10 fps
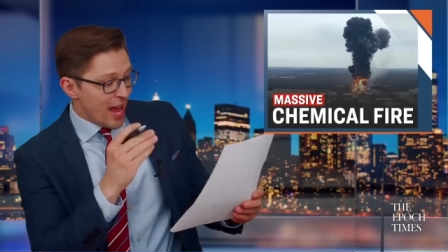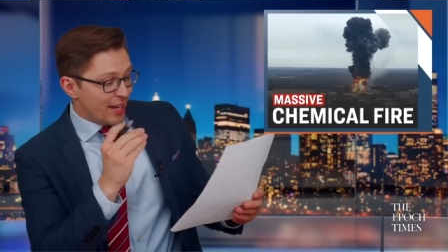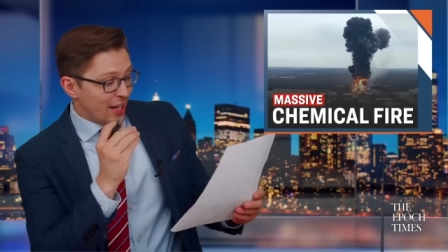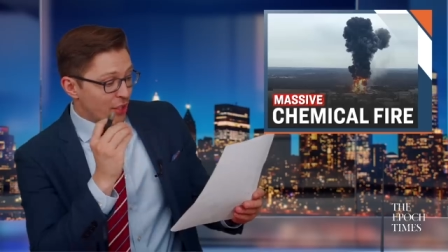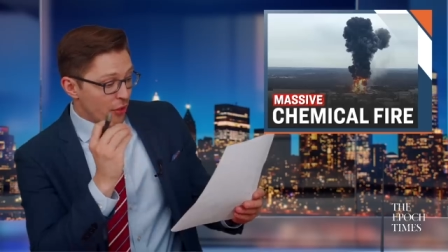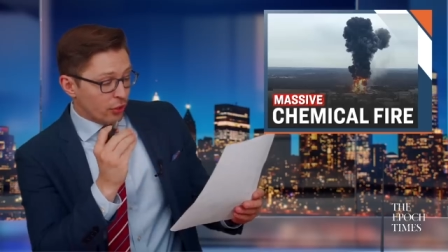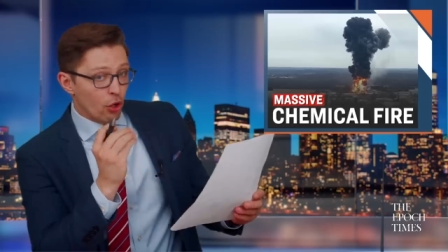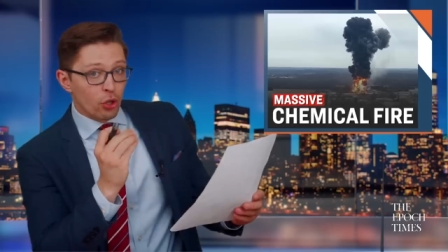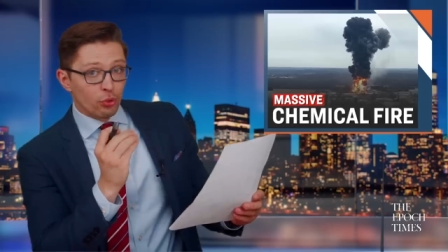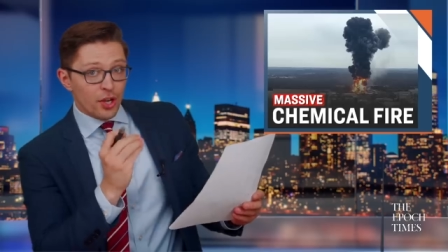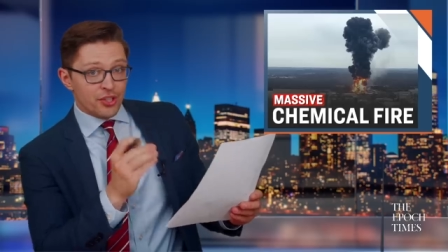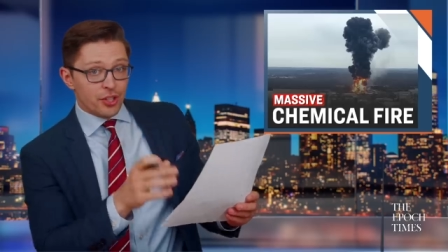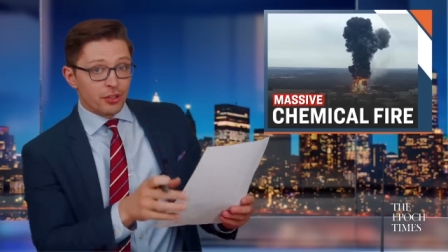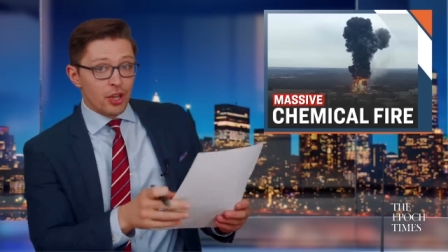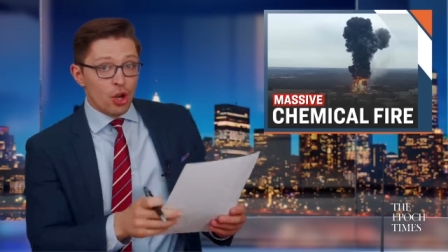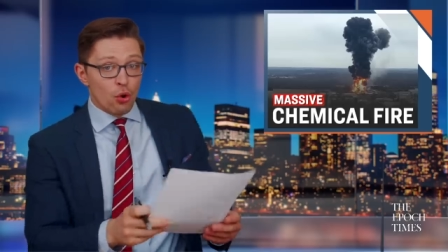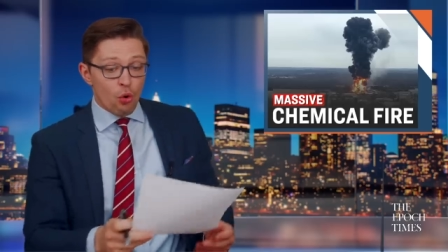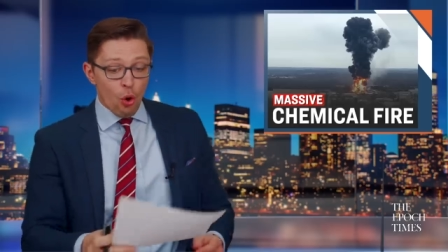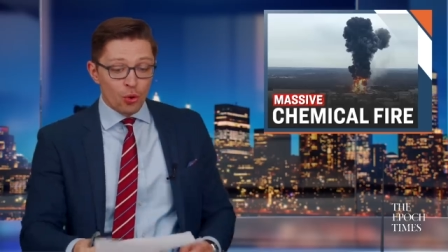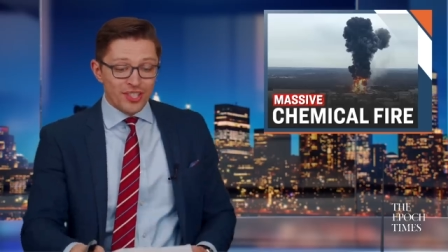had another local resident who
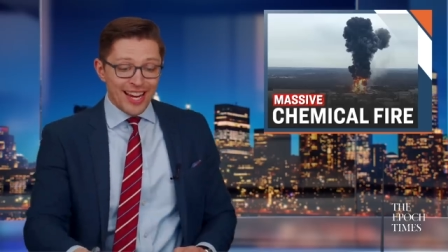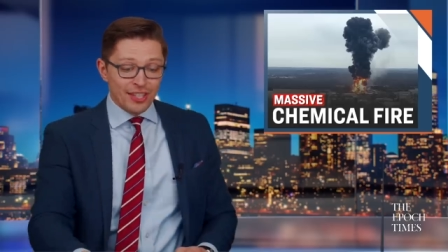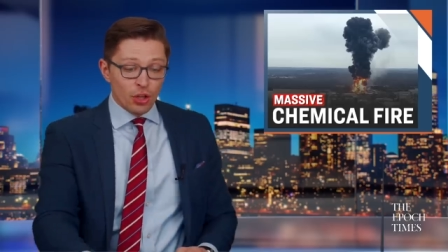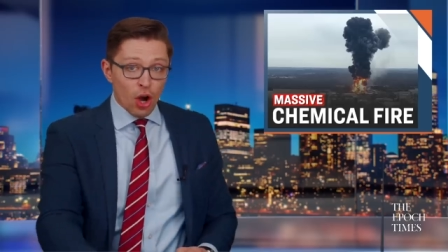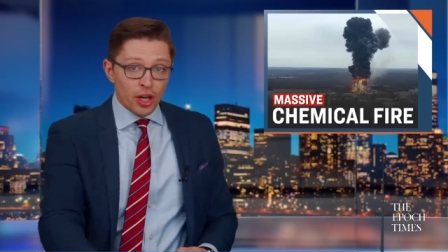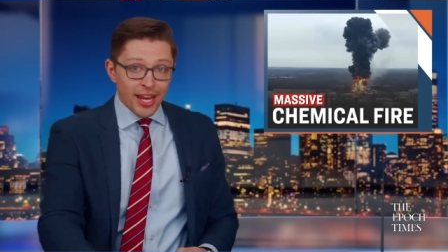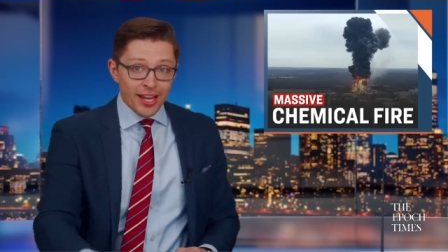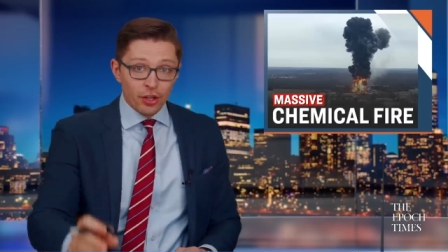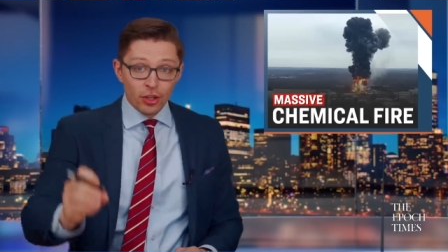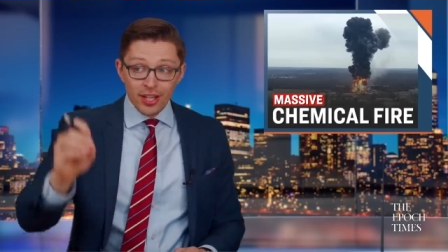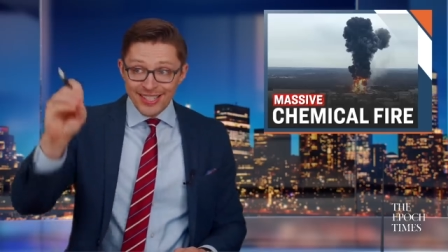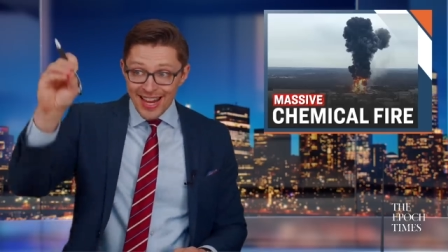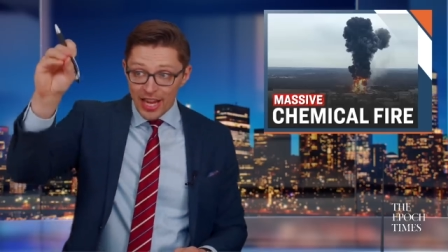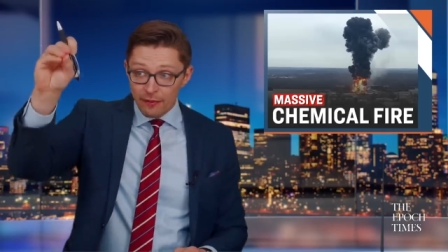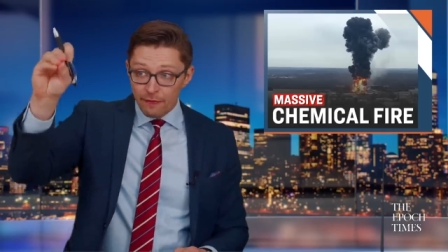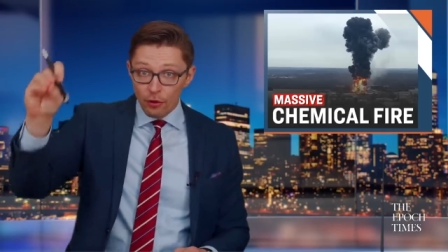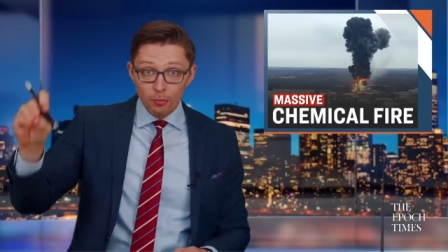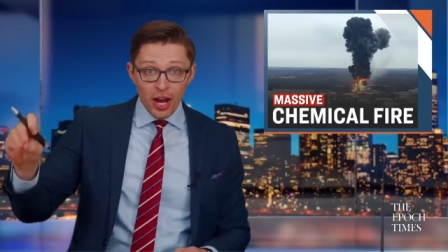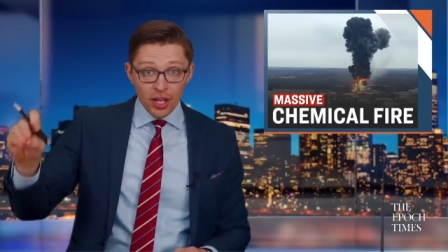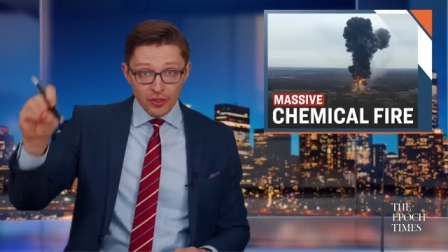owns a dog kennel ten full
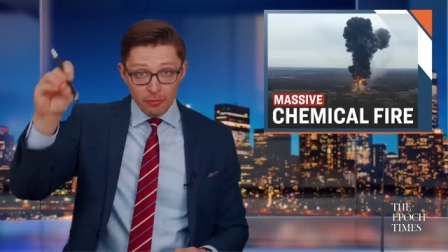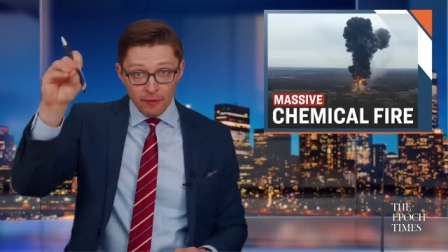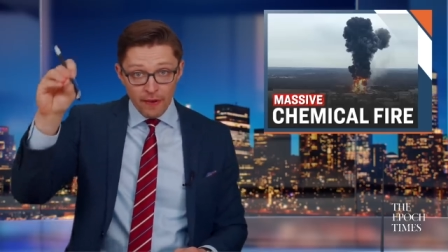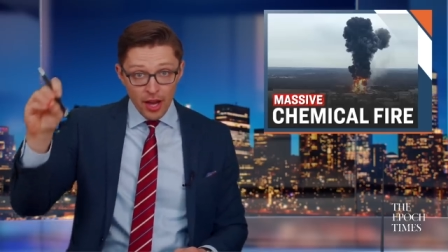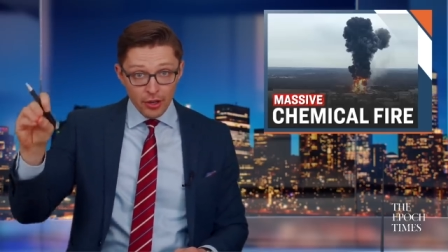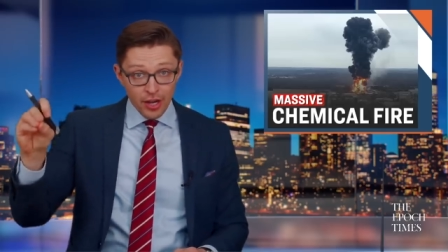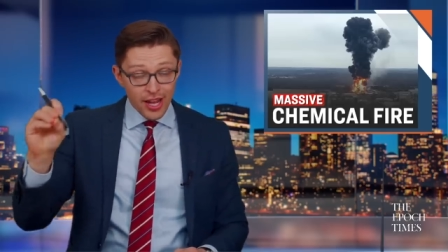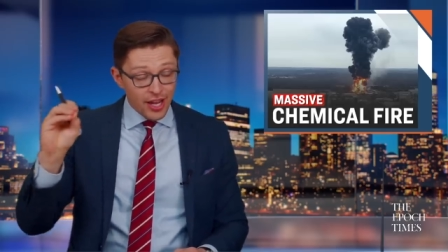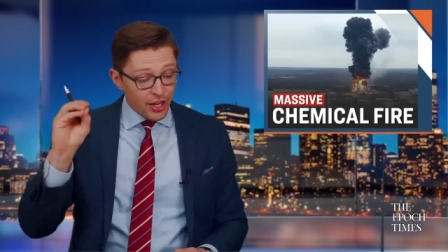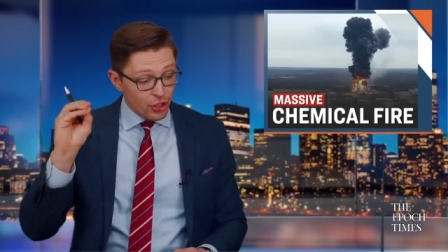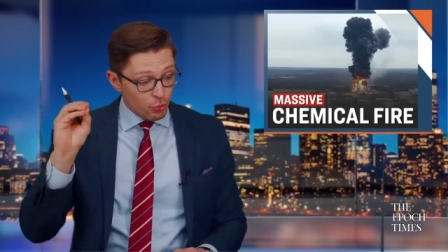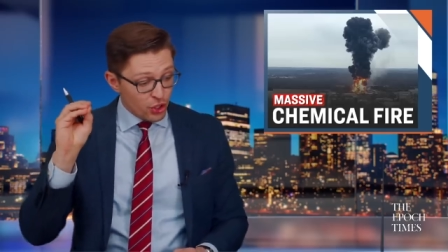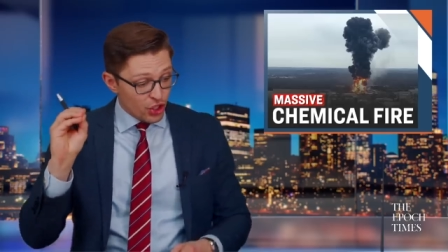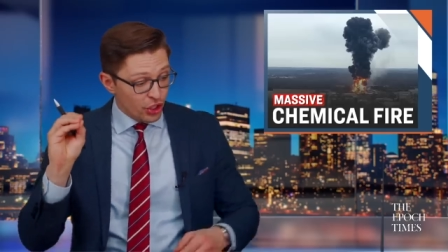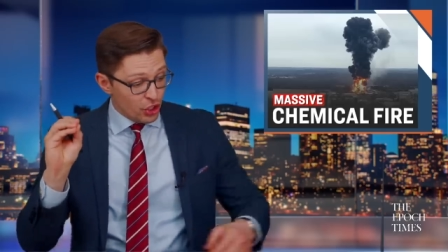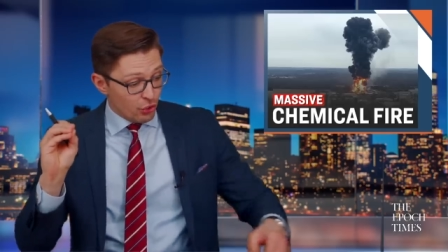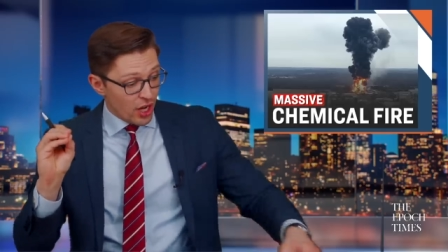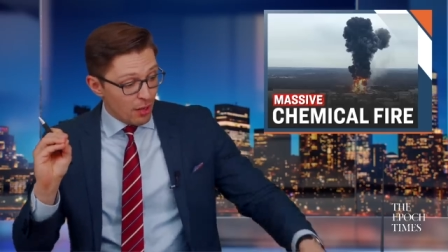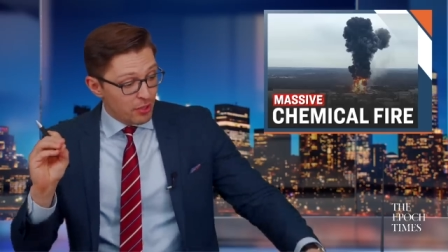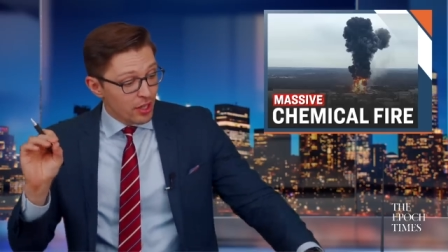miles from the fire. Here's what she
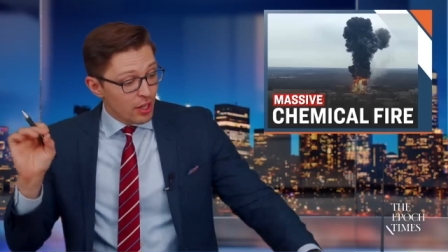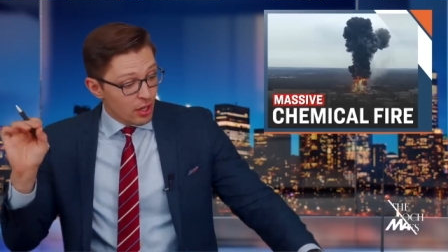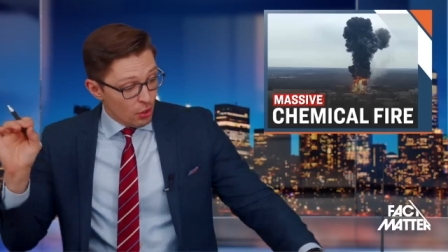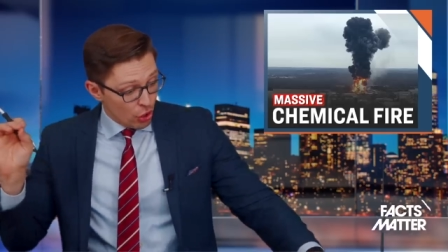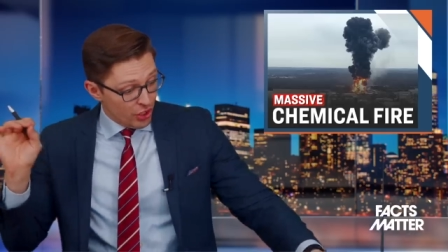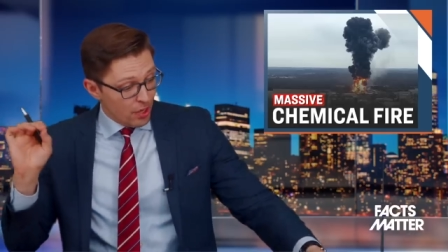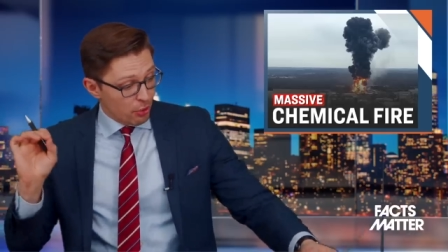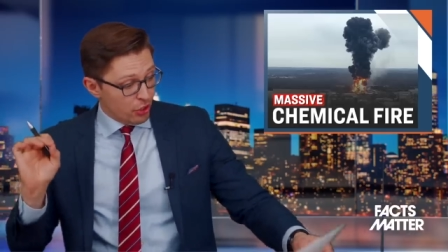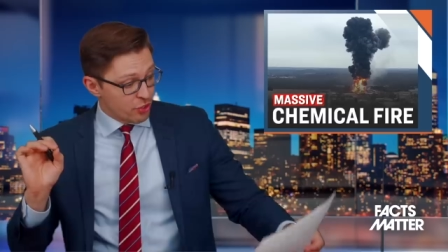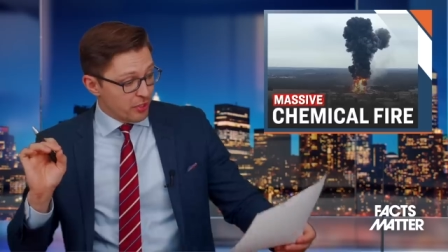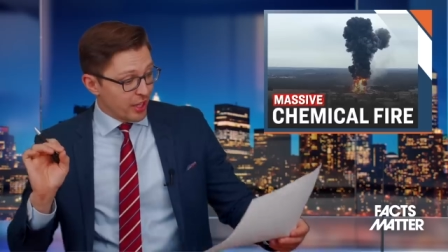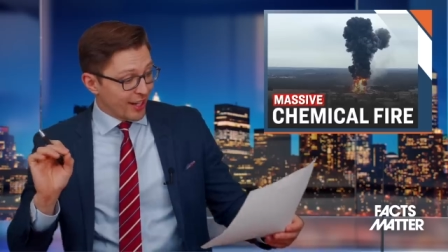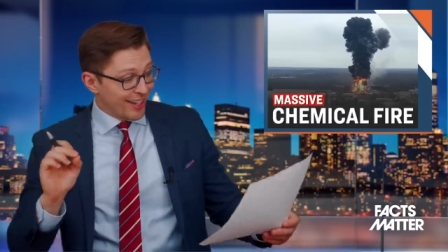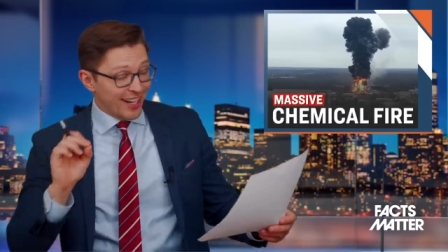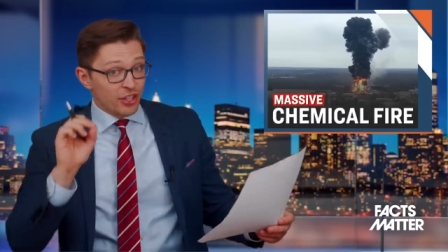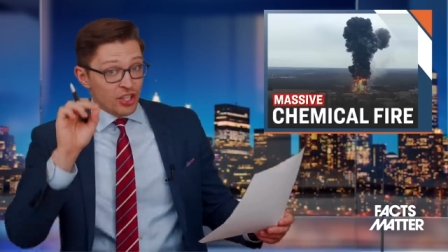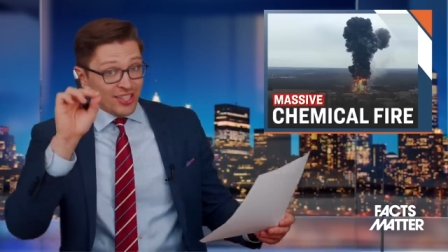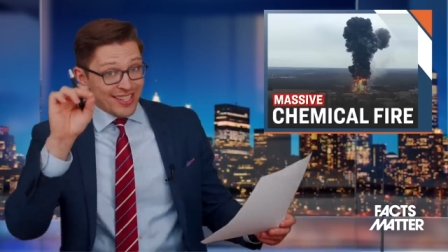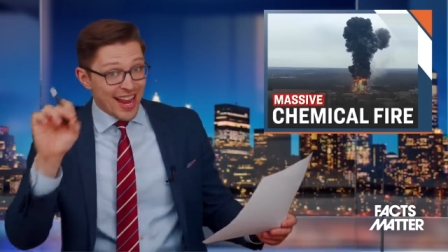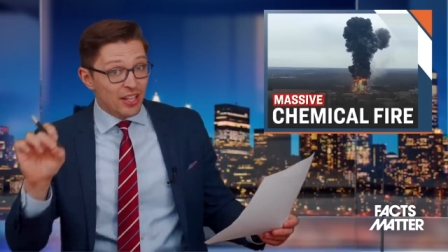described her neighborhood to be like. And again, this is
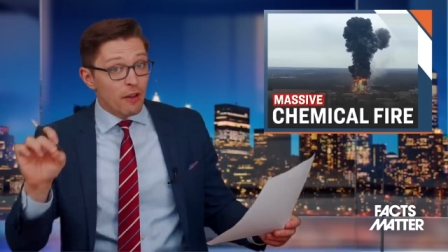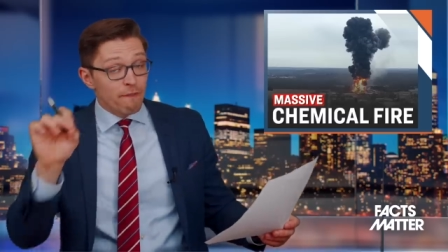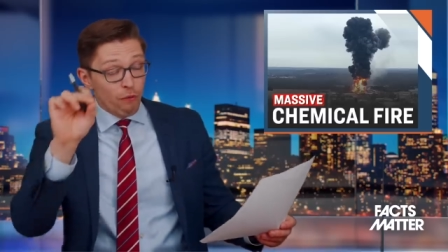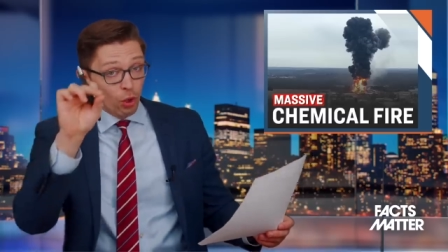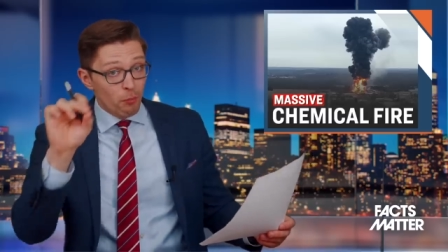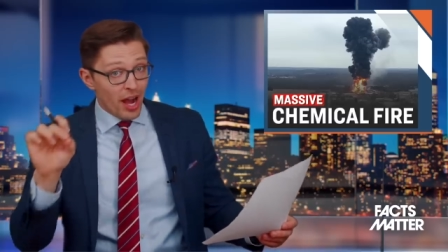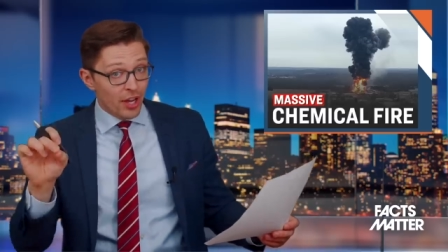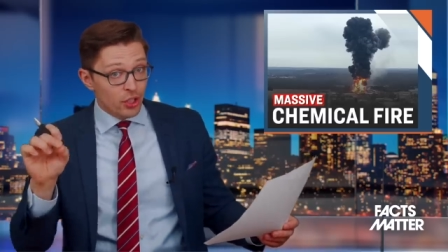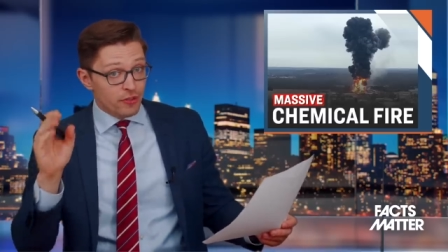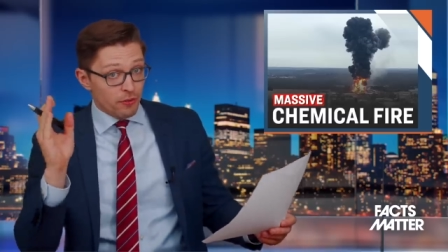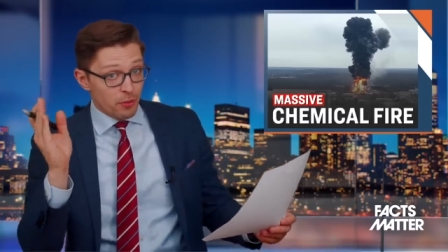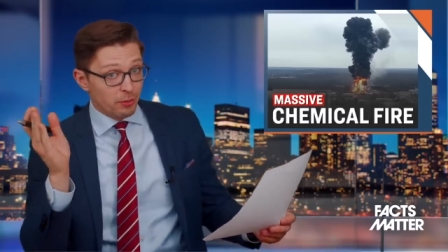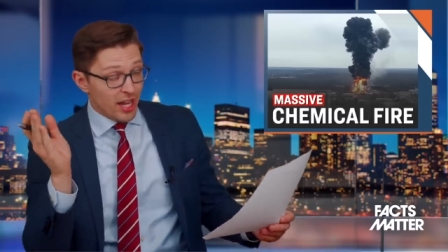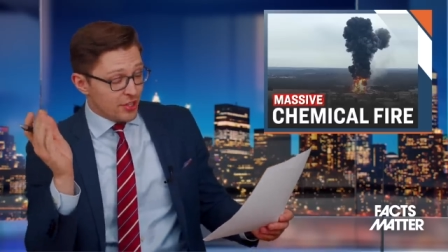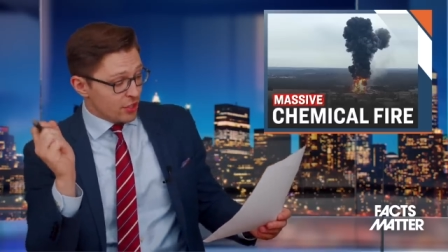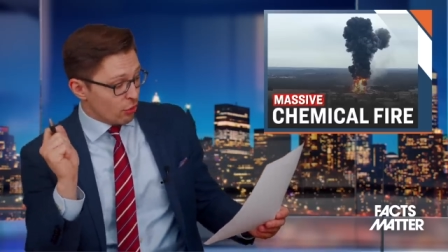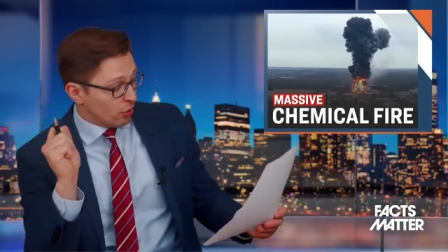ten full miles from the blast zone.